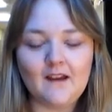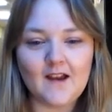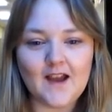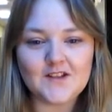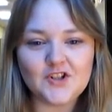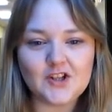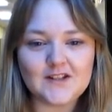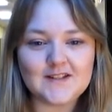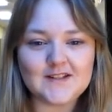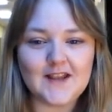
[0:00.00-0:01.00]
As you
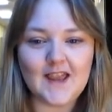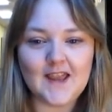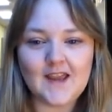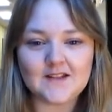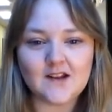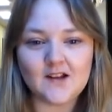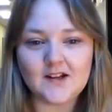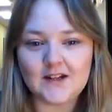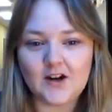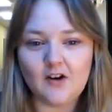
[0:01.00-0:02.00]
can see, it's
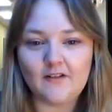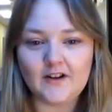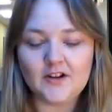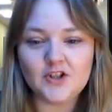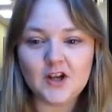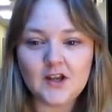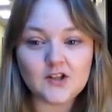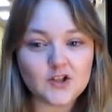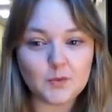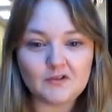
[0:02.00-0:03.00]
coloured in orange,
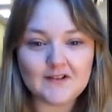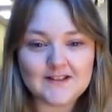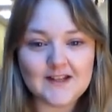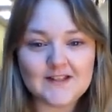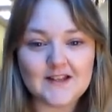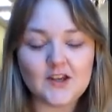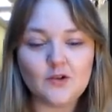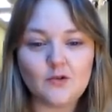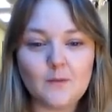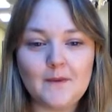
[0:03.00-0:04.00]
so we're assessing
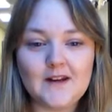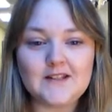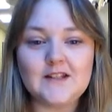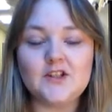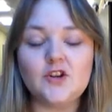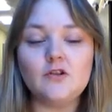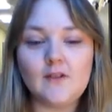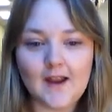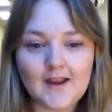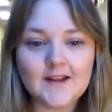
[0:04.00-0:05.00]
your ability to
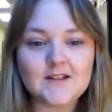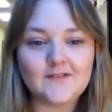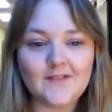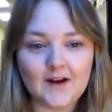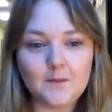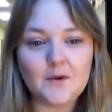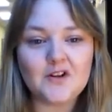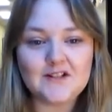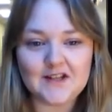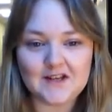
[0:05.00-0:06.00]
create and develop
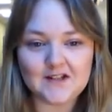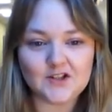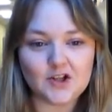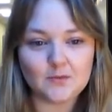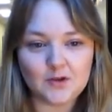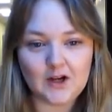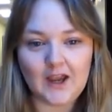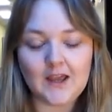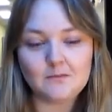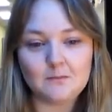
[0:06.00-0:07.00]
ideas to
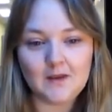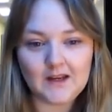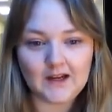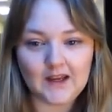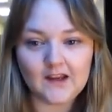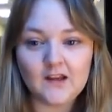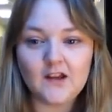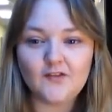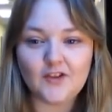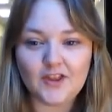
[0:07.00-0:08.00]
communicate meaning
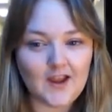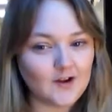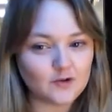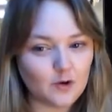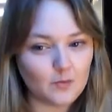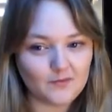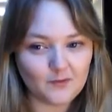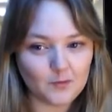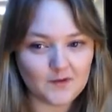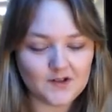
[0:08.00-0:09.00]
for theatrical
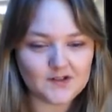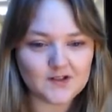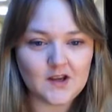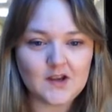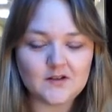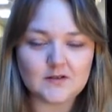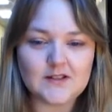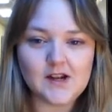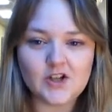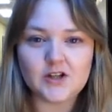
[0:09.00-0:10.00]
performance. So
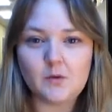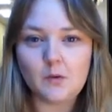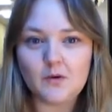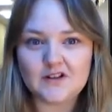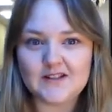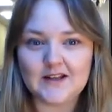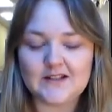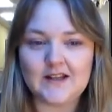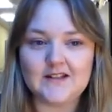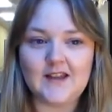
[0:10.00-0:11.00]
essentially what we're
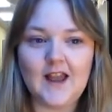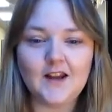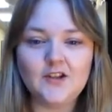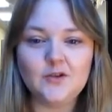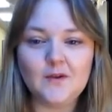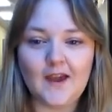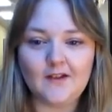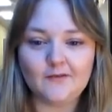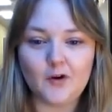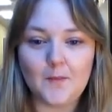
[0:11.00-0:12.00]
assessing is, can you
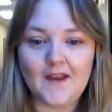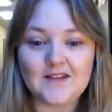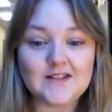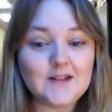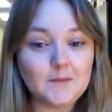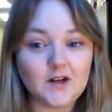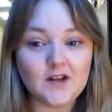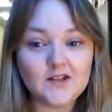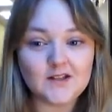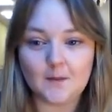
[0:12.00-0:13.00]
get from a
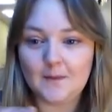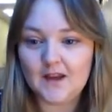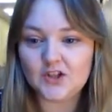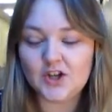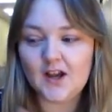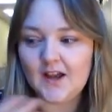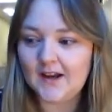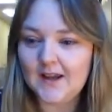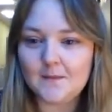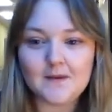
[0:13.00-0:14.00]
stimulus, a picture,
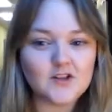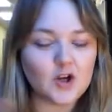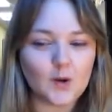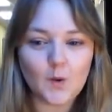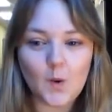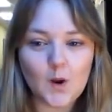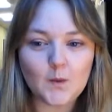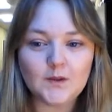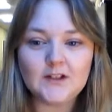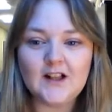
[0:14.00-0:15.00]
an image, a
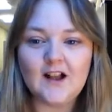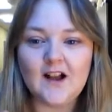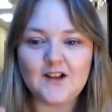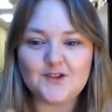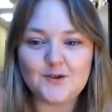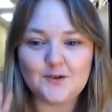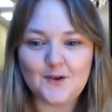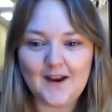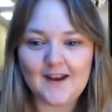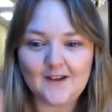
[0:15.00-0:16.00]
quote, to
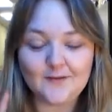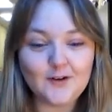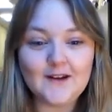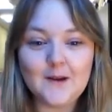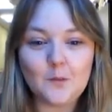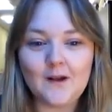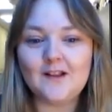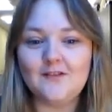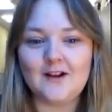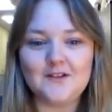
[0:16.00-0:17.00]
create a fully
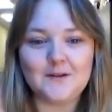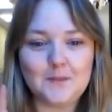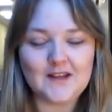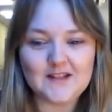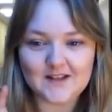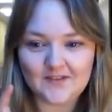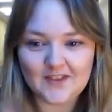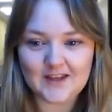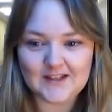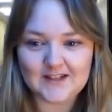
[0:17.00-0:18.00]
well-rounded piece of
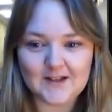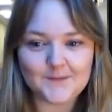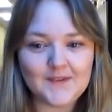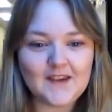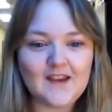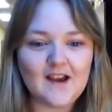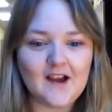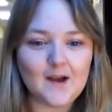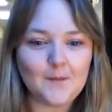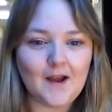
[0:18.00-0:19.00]
theatre?
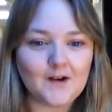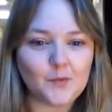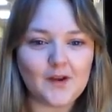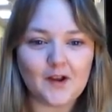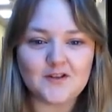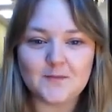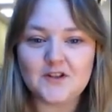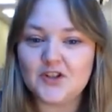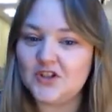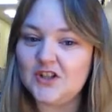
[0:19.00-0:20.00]
And we're going to
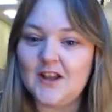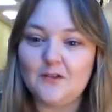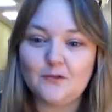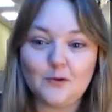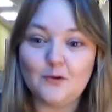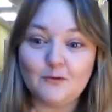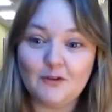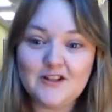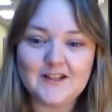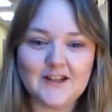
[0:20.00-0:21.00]
be judging that through your
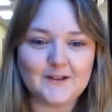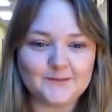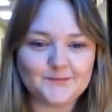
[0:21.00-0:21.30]
writing.